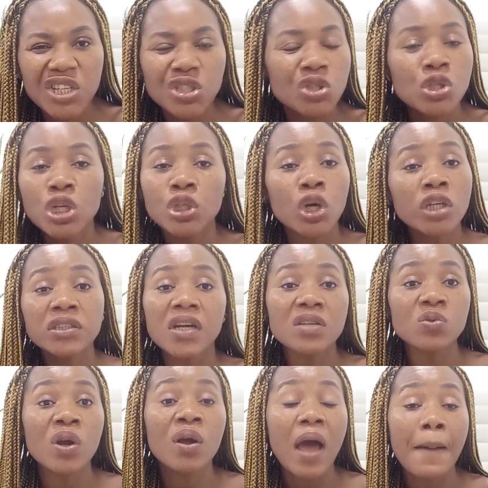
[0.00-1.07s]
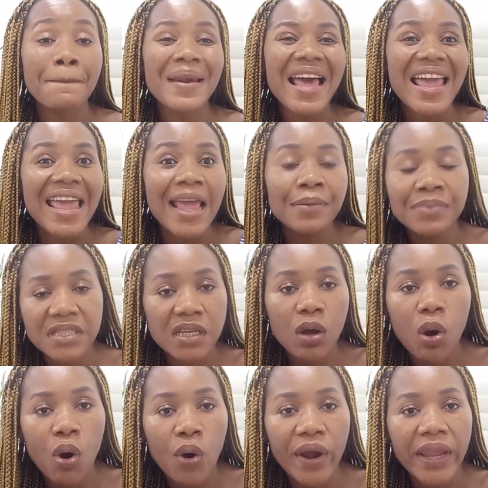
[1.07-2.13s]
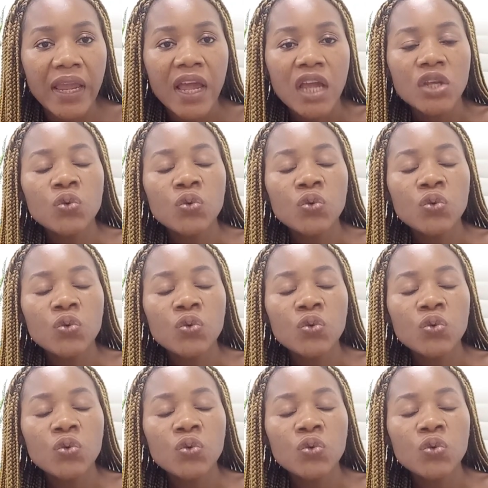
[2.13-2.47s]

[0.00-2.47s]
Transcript: You don't just want to apply empty oil.